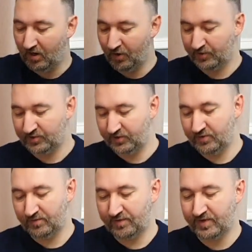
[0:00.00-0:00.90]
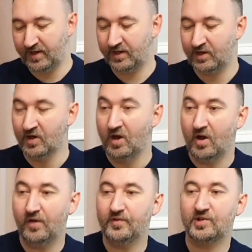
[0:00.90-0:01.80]
Also another thing,
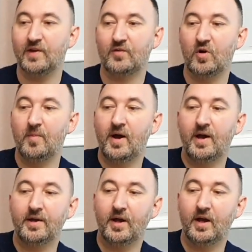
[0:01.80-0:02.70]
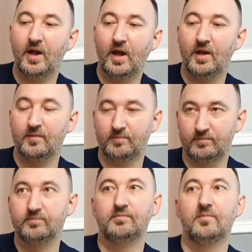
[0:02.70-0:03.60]
obviously I've got my
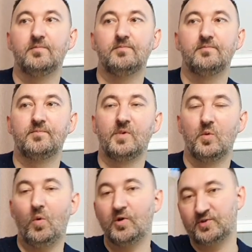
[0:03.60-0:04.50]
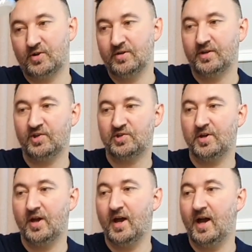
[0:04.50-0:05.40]
water
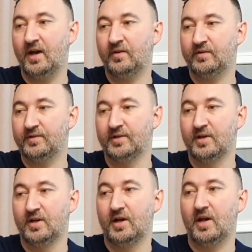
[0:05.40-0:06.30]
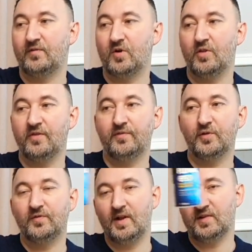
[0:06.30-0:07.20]
conditioner and I've got the
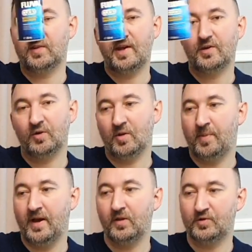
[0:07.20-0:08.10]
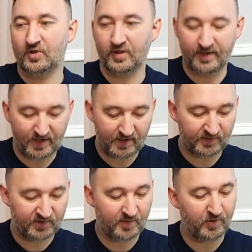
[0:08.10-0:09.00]
Fluval Cycle, a biological
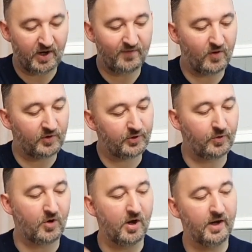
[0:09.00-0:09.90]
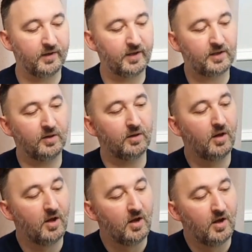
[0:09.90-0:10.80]
enhancer, but I've also got a little